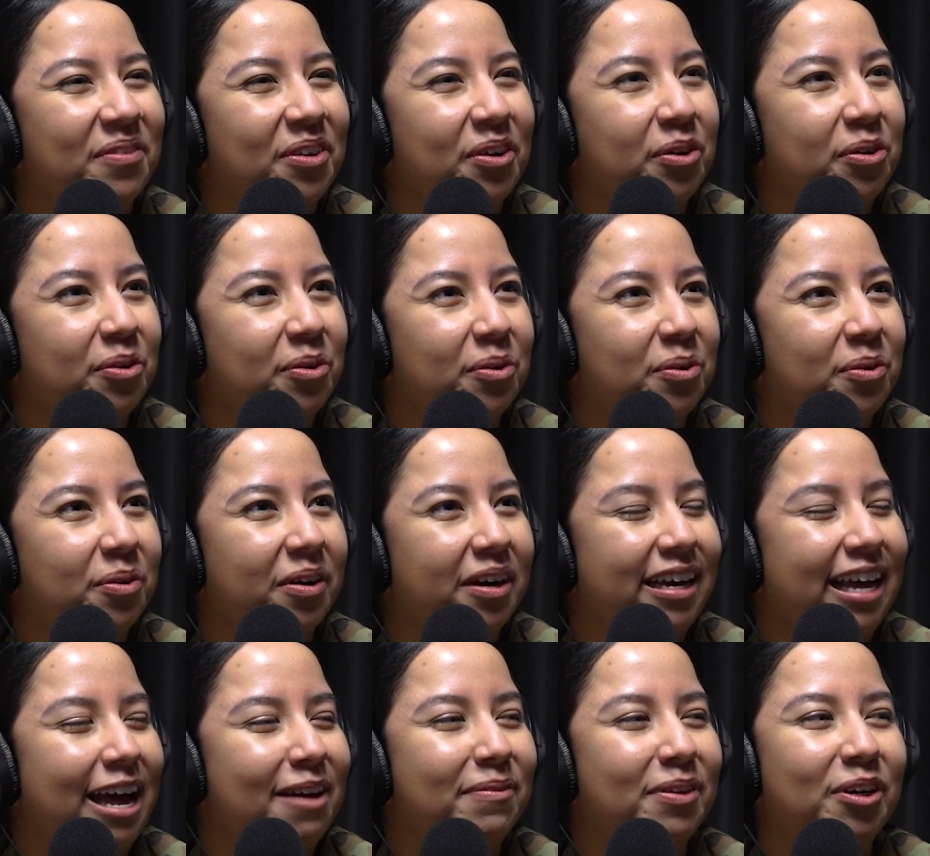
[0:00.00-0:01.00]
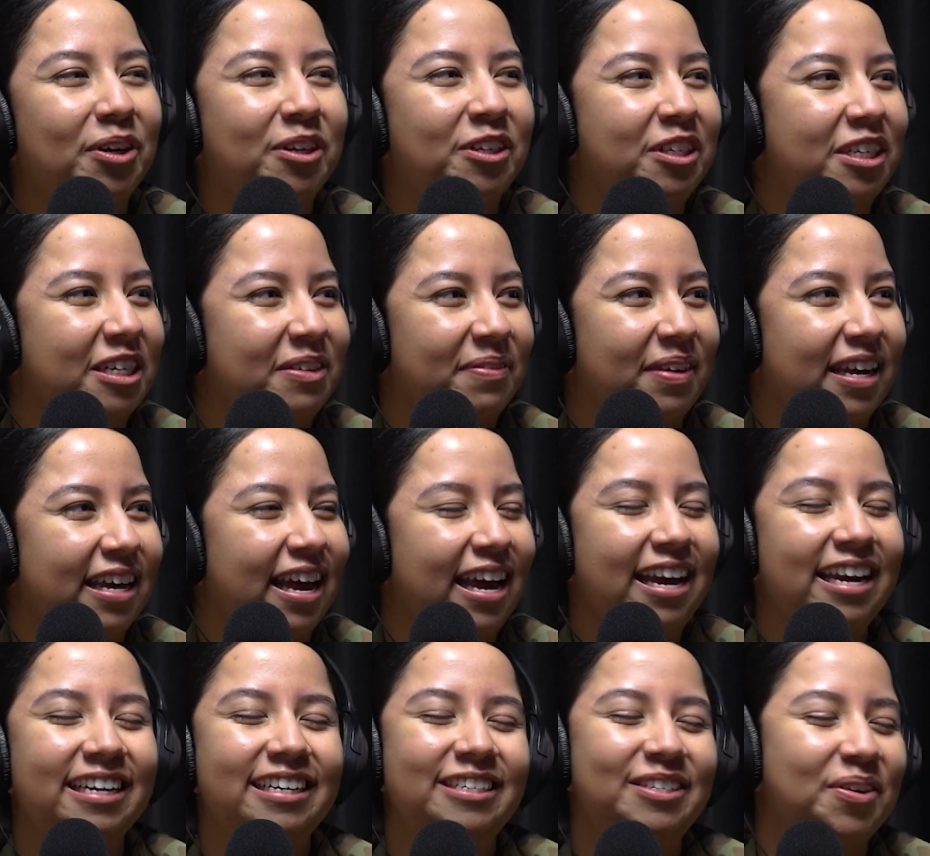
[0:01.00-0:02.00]
who kept urging me,
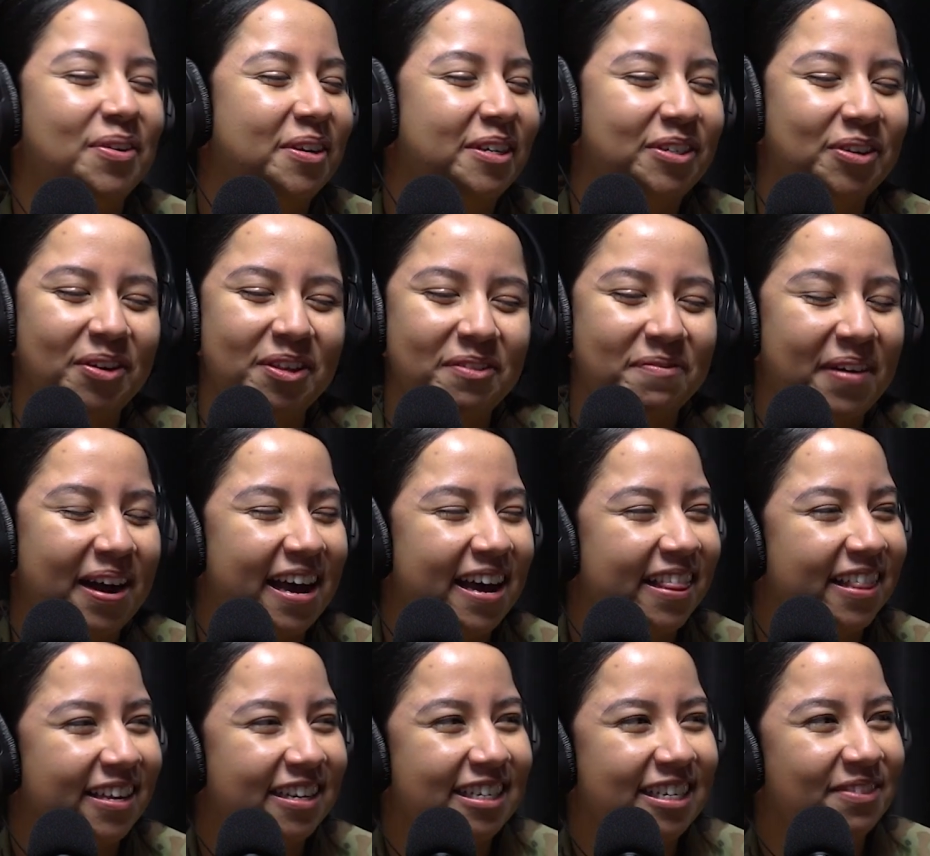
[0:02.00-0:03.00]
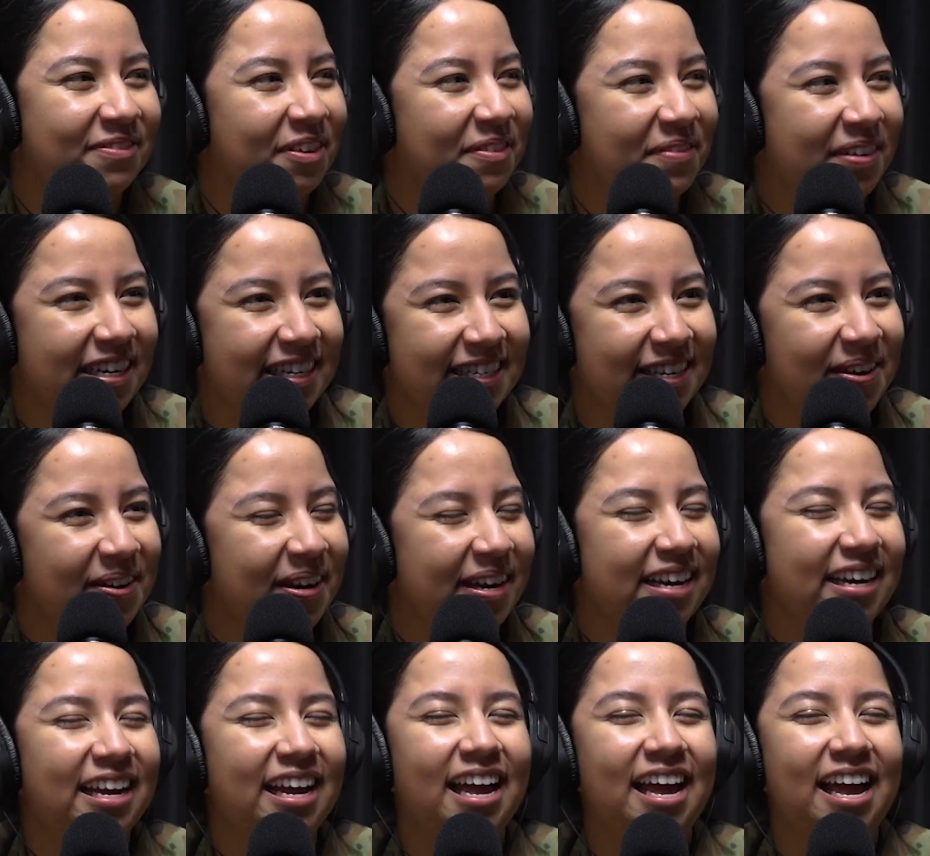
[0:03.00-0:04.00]
hey, join the biathlon team for
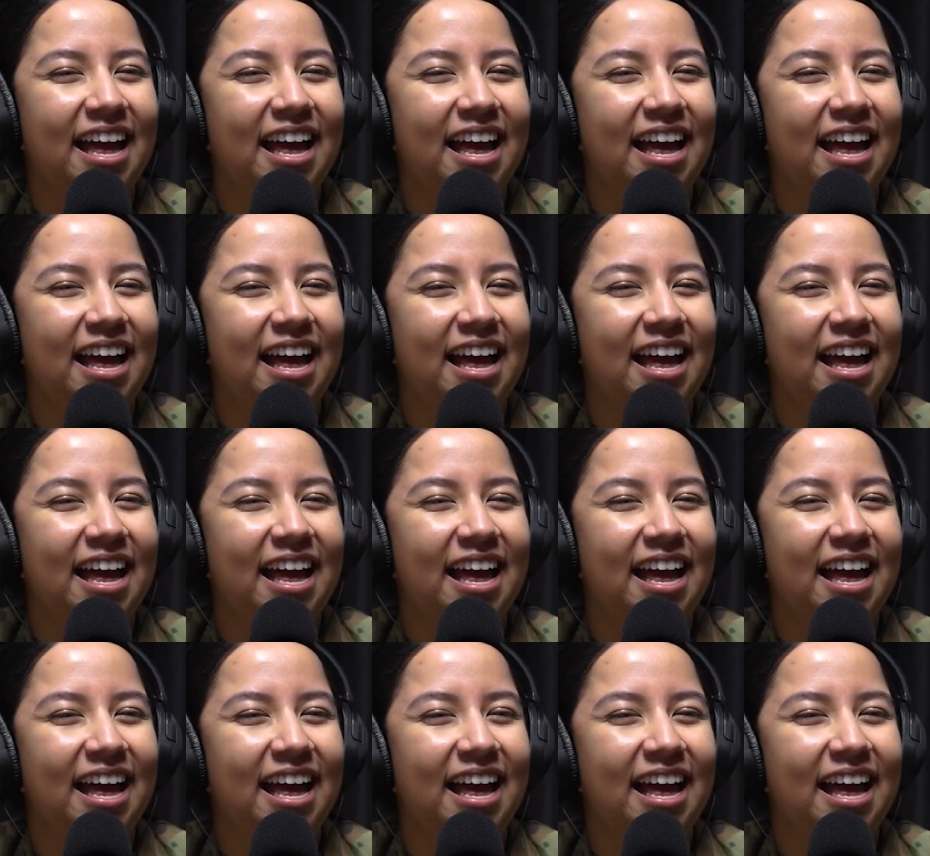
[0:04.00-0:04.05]
Minnesota.